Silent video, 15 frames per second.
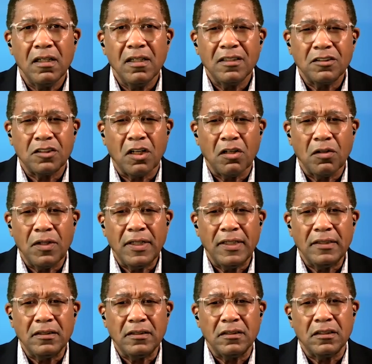So
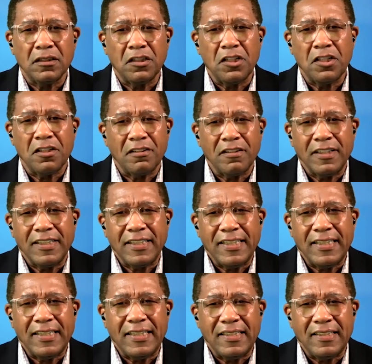is
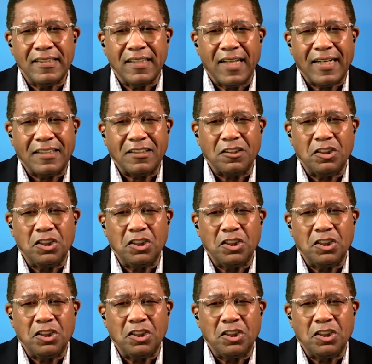security like